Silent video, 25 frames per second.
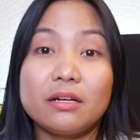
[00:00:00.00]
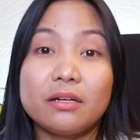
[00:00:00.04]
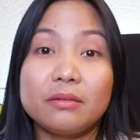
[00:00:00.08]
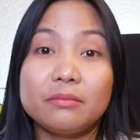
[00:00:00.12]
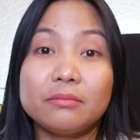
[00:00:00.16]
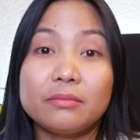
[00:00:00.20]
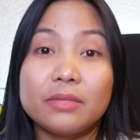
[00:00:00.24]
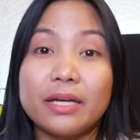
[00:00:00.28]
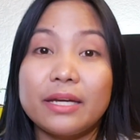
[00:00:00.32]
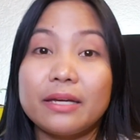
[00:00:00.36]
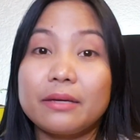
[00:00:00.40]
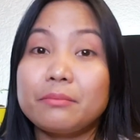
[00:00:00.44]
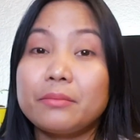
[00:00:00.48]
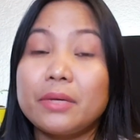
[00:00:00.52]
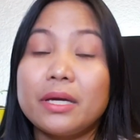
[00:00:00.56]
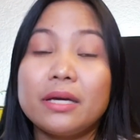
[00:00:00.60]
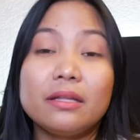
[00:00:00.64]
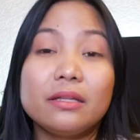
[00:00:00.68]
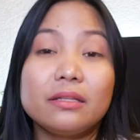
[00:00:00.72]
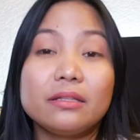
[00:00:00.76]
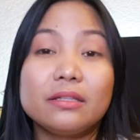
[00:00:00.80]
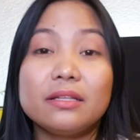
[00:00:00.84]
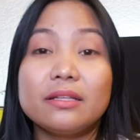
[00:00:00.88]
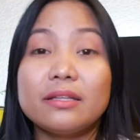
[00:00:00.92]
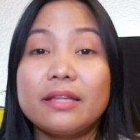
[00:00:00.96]
like
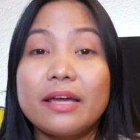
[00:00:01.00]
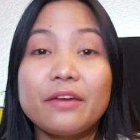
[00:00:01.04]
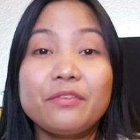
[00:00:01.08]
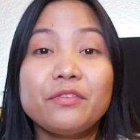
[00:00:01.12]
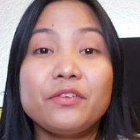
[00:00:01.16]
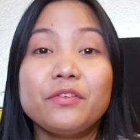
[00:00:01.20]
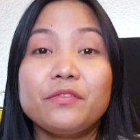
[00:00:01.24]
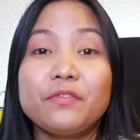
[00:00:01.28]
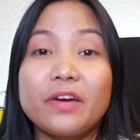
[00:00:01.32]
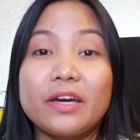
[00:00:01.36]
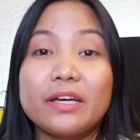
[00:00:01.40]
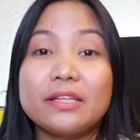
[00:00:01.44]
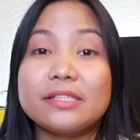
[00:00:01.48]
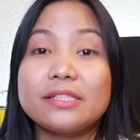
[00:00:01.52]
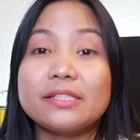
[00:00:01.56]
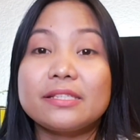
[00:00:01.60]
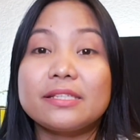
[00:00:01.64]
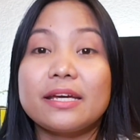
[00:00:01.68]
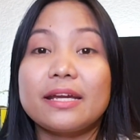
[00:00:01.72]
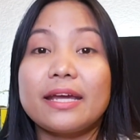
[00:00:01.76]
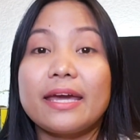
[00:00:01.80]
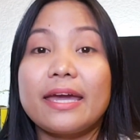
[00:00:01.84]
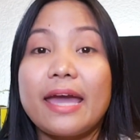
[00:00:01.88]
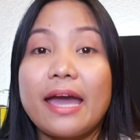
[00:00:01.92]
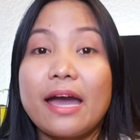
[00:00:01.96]
the life events that
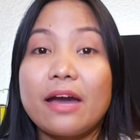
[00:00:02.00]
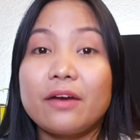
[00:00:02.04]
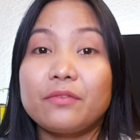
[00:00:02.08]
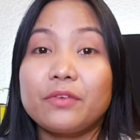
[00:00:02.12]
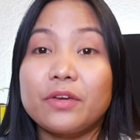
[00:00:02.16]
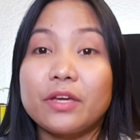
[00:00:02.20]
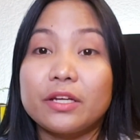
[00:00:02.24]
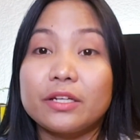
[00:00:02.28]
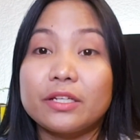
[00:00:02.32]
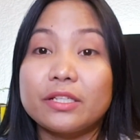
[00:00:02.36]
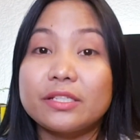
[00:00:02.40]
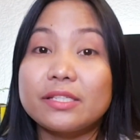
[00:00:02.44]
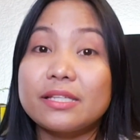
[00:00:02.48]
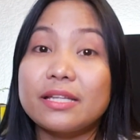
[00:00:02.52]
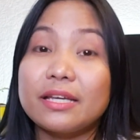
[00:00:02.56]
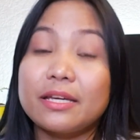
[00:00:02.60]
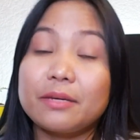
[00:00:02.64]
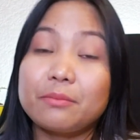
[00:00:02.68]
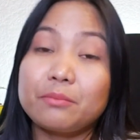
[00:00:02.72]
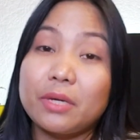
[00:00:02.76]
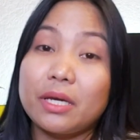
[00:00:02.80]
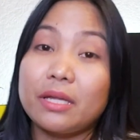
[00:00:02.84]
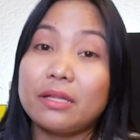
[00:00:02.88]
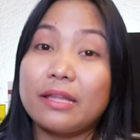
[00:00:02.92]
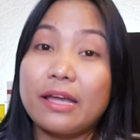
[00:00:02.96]
I have here is like
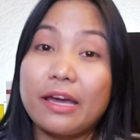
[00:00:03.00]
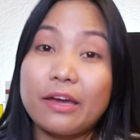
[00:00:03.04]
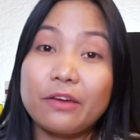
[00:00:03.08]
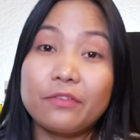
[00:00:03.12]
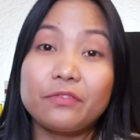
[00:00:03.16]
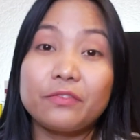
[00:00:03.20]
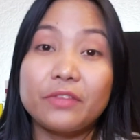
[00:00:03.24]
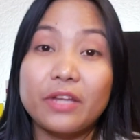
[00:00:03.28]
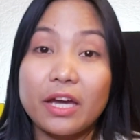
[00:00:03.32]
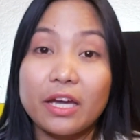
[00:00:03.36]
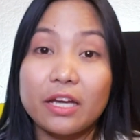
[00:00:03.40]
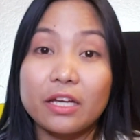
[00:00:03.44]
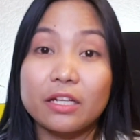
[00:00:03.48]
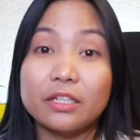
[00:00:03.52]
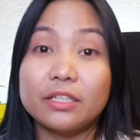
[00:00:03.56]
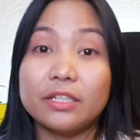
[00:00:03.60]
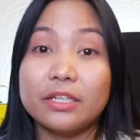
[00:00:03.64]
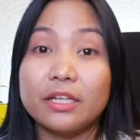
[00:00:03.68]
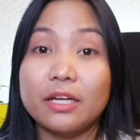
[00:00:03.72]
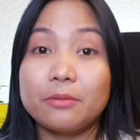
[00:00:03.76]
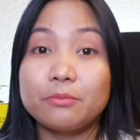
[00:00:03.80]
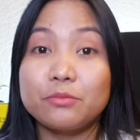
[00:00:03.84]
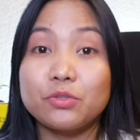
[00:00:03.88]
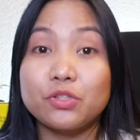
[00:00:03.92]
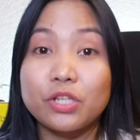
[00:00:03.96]
my life diary.
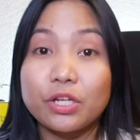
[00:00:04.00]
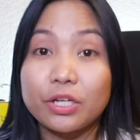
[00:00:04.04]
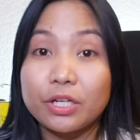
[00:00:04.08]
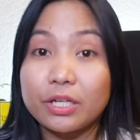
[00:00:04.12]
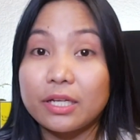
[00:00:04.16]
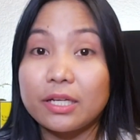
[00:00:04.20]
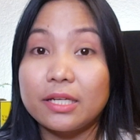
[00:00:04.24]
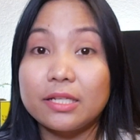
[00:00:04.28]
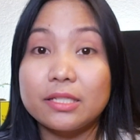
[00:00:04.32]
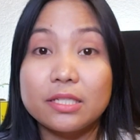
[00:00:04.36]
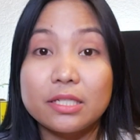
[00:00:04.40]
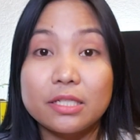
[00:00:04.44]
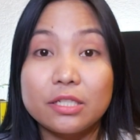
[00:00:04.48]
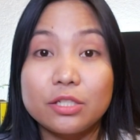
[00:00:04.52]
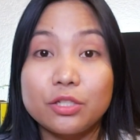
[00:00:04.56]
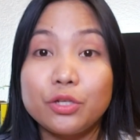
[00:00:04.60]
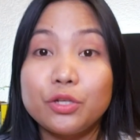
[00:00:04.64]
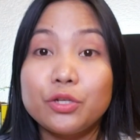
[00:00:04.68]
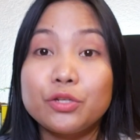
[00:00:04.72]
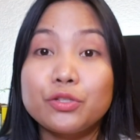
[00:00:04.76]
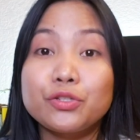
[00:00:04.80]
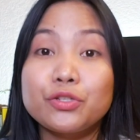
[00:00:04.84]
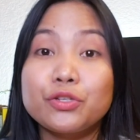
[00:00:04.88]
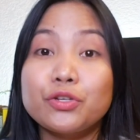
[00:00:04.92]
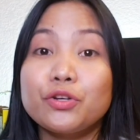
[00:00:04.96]
I'm sharing it in
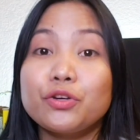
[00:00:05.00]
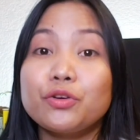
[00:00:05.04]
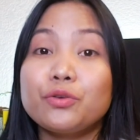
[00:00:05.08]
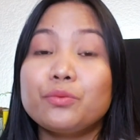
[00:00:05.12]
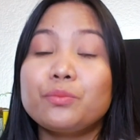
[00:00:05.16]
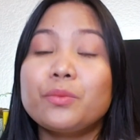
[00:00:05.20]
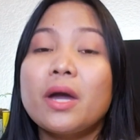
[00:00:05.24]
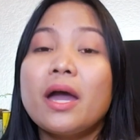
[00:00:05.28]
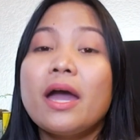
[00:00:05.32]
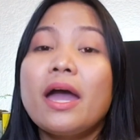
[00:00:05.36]
YouTube.